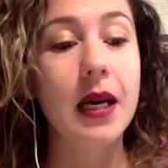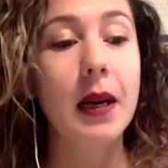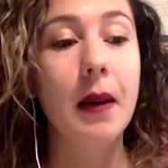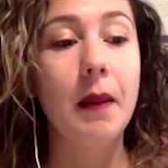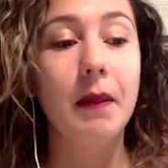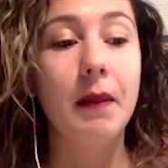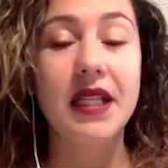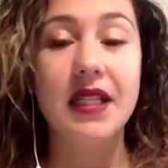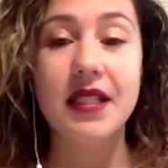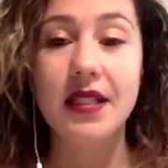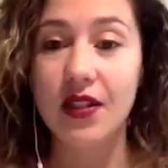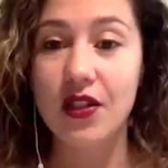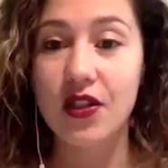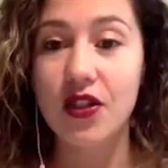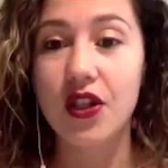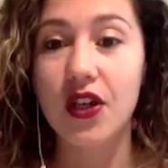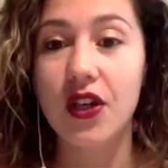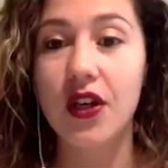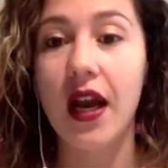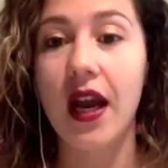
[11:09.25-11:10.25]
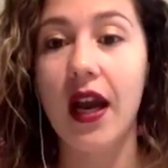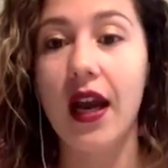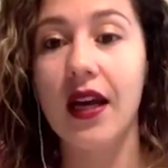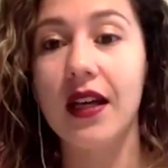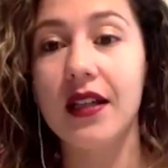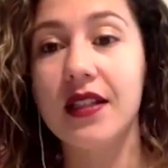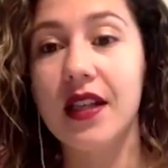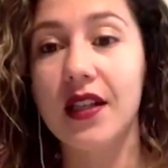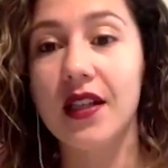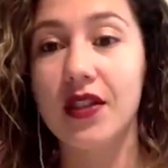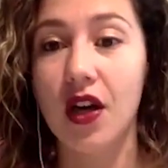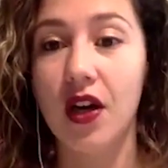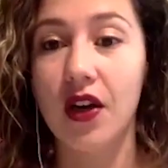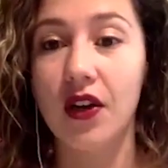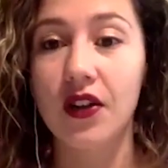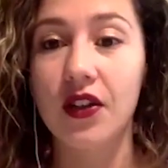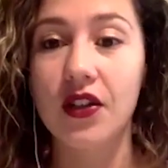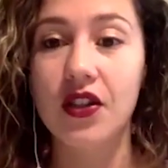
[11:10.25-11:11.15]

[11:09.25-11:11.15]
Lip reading: my sister had a daughter.